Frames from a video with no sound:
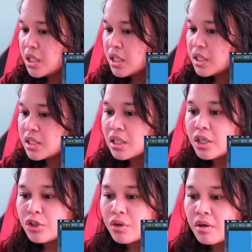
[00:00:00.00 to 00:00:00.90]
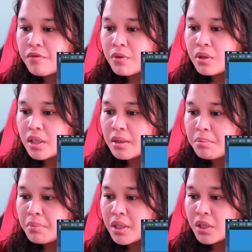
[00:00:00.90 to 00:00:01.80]
Start raffle
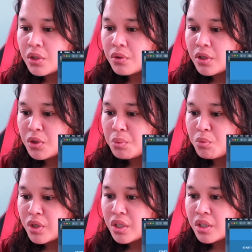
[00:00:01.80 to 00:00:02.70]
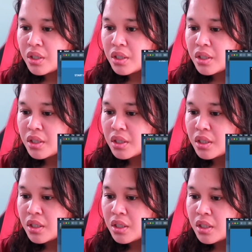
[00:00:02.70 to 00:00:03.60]
and pick your random winner.
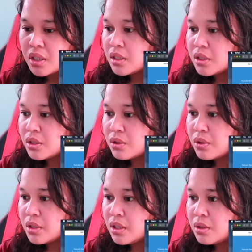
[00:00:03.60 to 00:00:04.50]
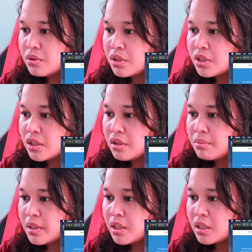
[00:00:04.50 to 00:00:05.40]
So, andito na siya,
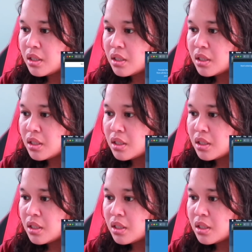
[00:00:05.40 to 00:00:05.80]
diba?